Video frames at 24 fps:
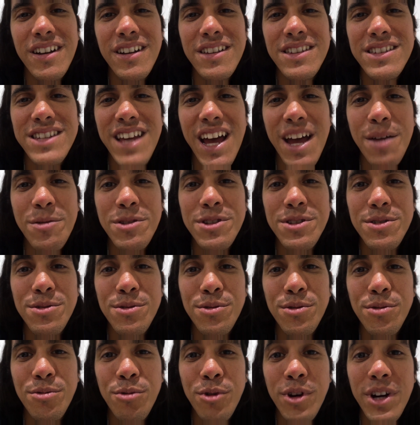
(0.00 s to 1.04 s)
Time
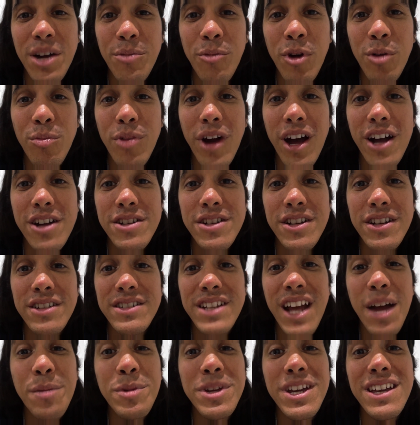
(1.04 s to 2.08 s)
to work on more projects,
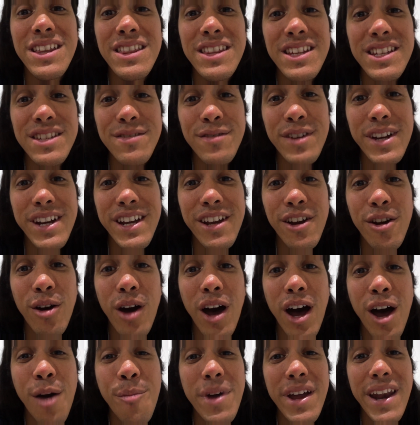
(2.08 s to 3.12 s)
time to get this video
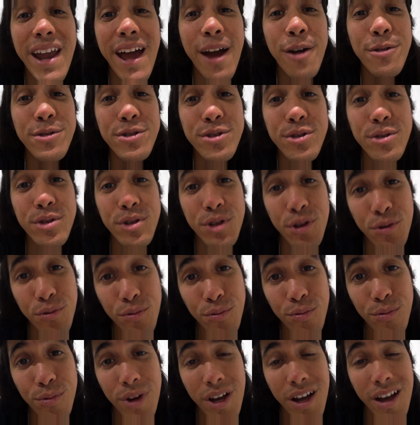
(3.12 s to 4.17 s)
up and out to you,
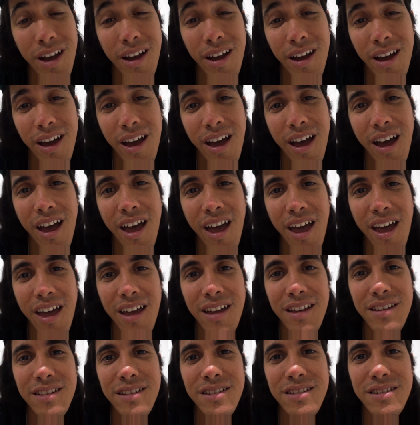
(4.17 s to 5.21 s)

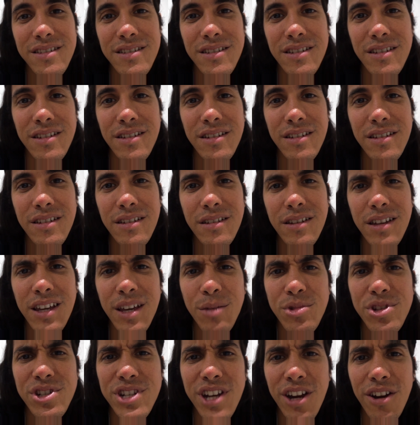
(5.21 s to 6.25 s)
and
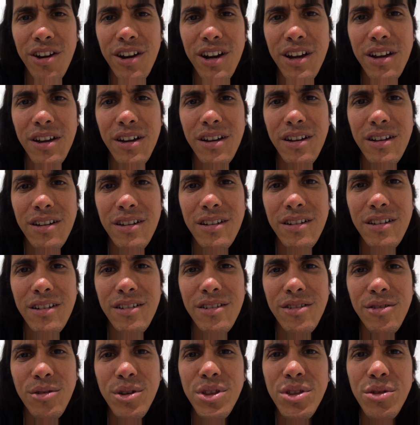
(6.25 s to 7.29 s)
keep sharing
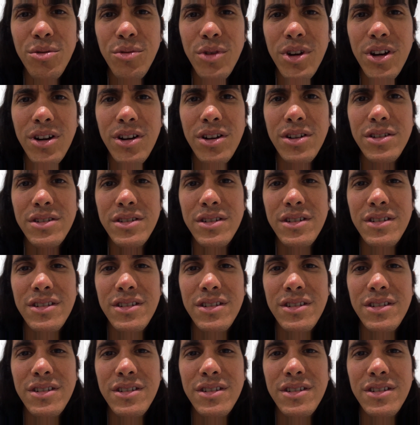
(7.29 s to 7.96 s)
with the world.